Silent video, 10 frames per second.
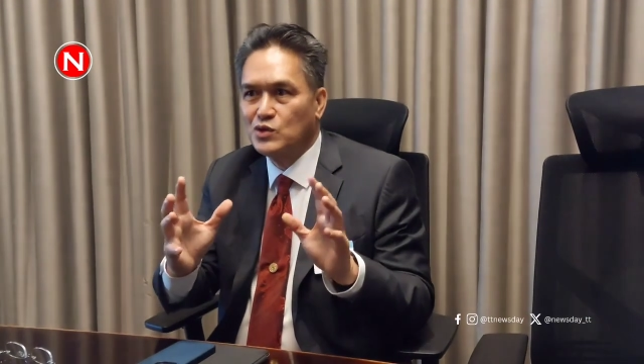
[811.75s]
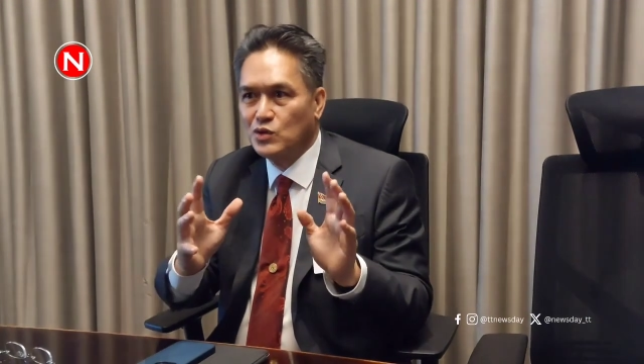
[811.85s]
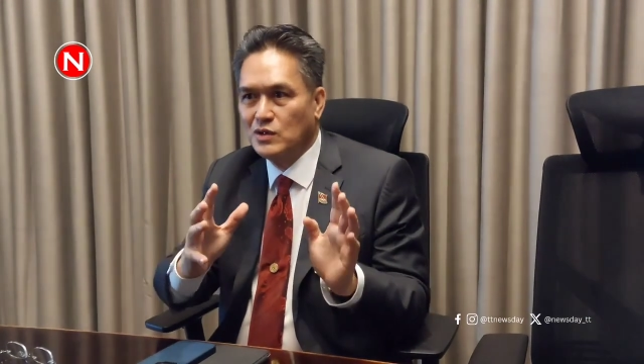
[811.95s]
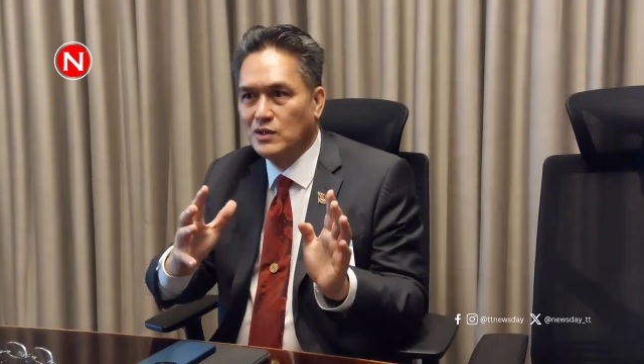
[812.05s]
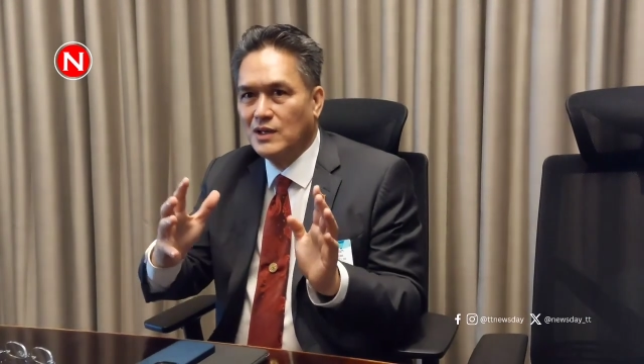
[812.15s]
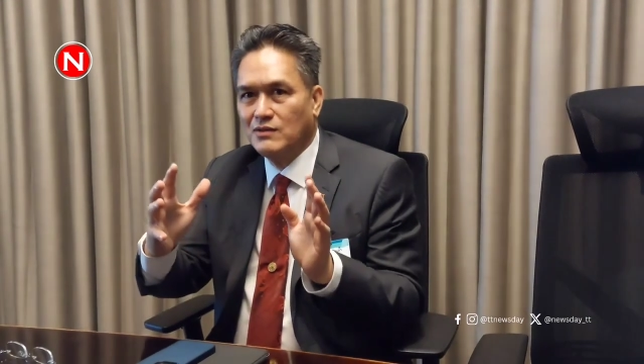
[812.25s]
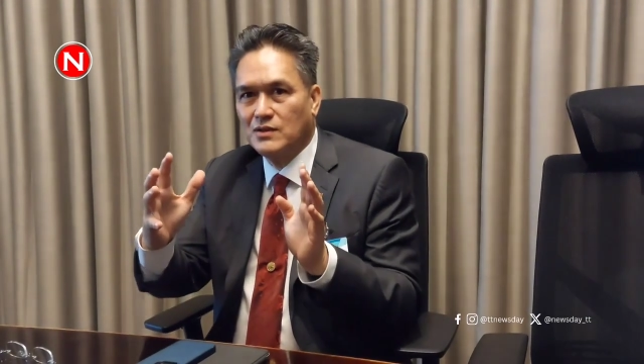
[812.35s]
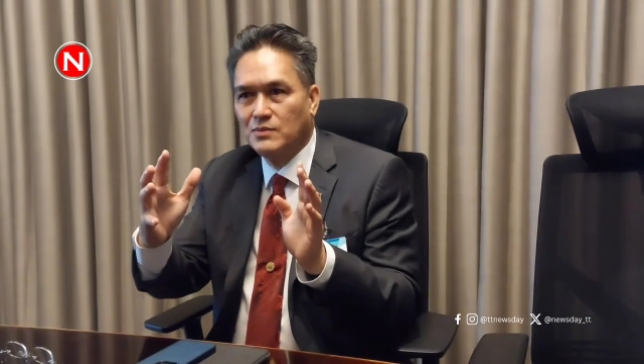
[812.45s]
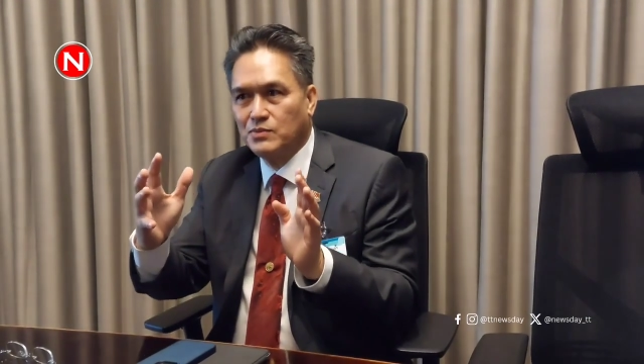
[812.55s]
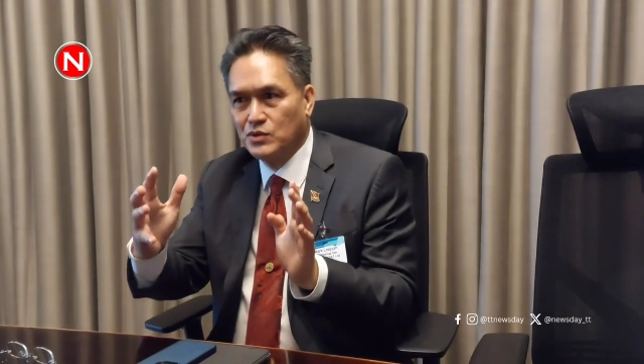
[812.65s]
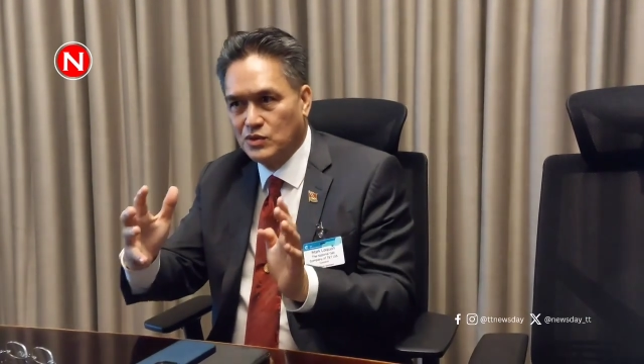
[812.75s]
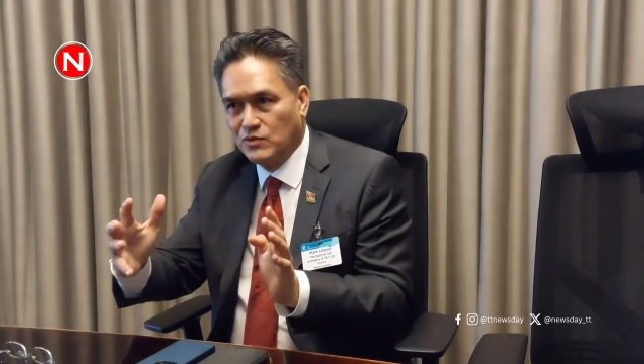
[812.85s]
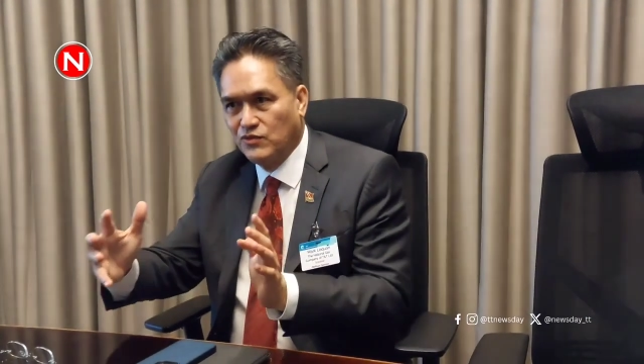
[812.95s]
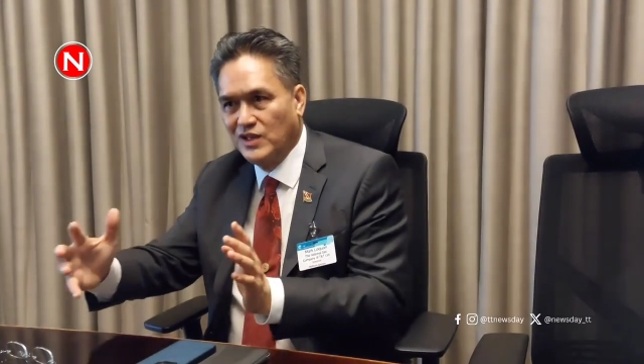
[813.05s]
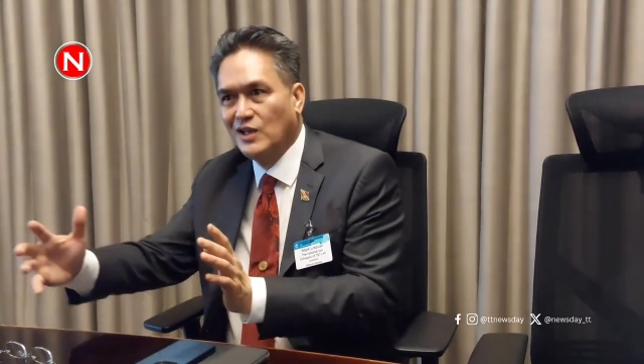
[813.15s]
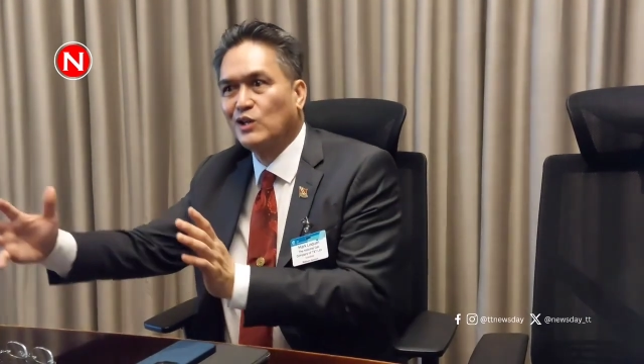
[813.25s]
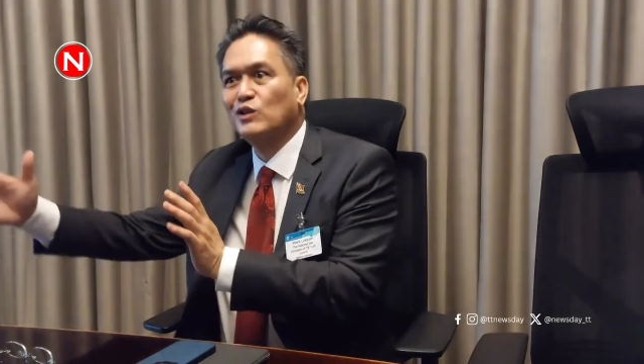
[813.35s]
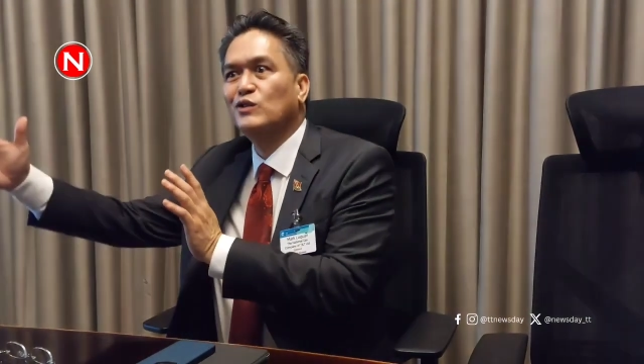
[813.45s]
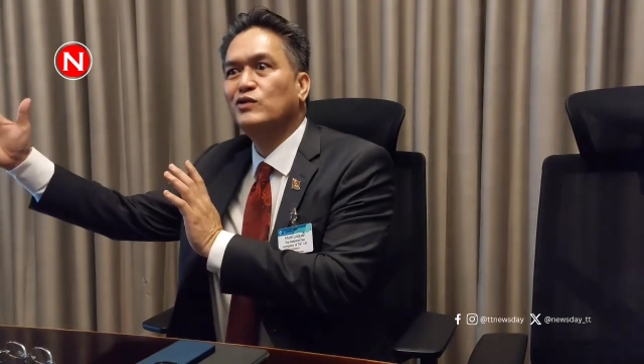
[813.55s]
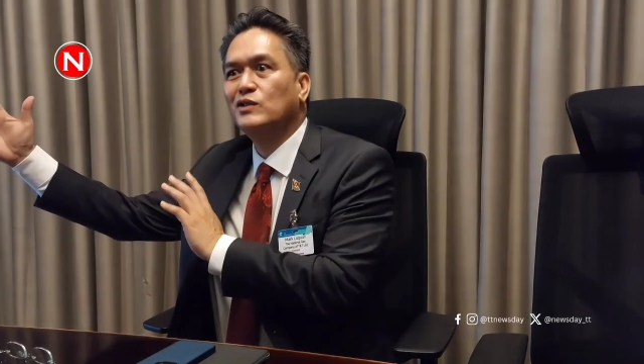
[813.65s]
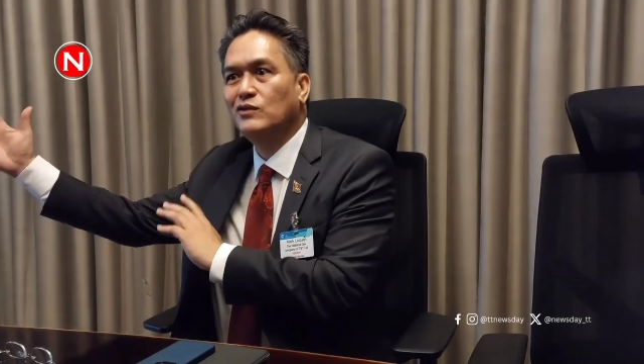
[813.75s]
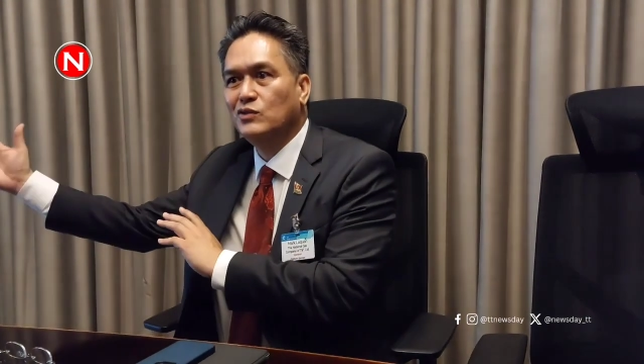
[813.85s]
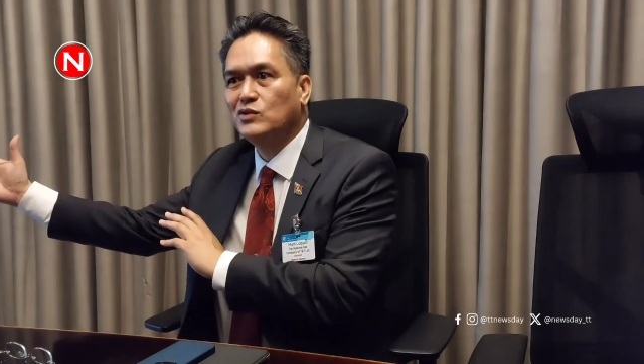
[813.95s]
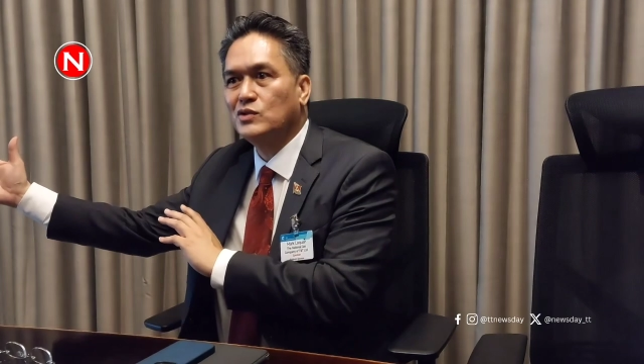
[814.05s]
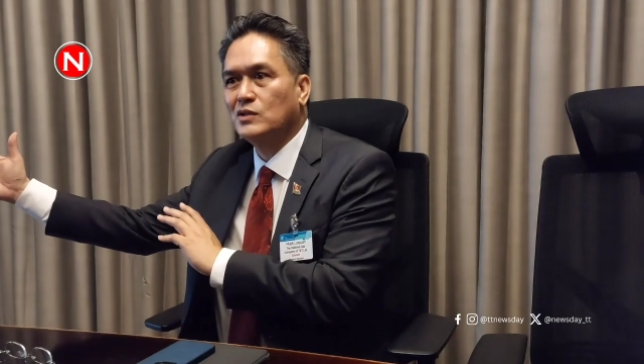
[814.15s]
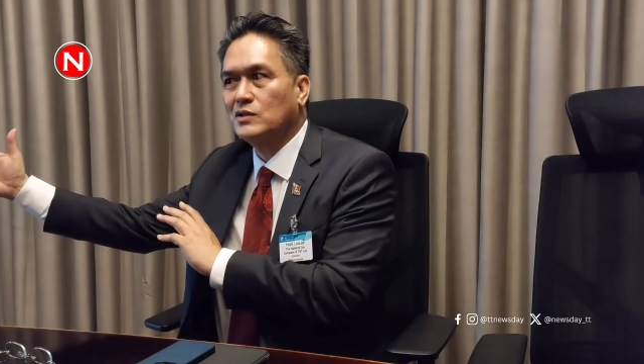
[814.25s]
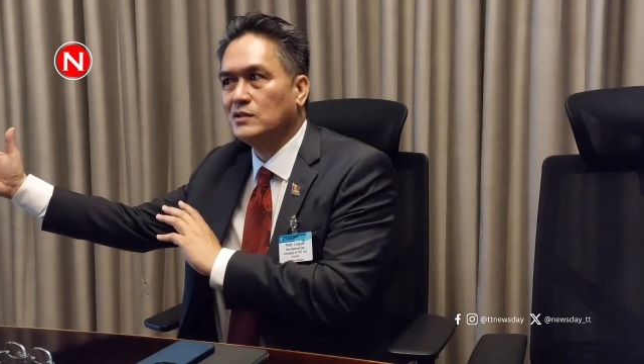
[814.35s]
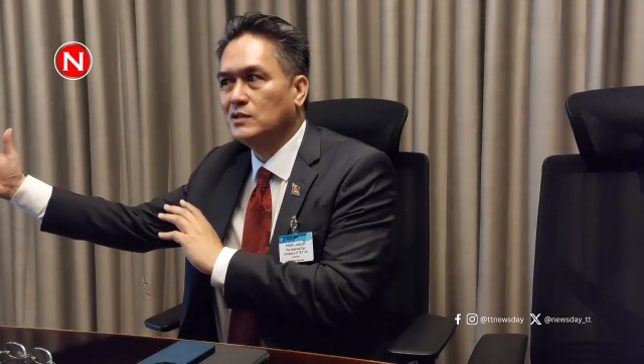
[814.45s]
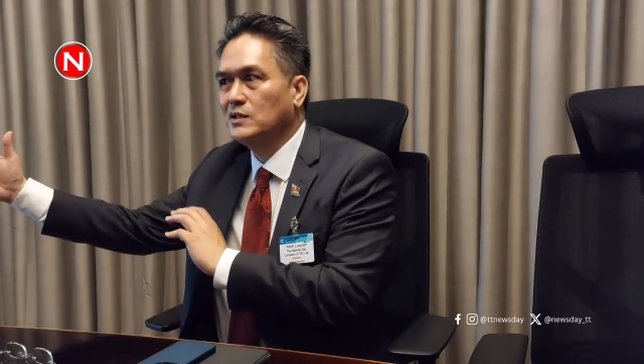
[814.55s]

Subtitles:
so you have a vehicle for the future.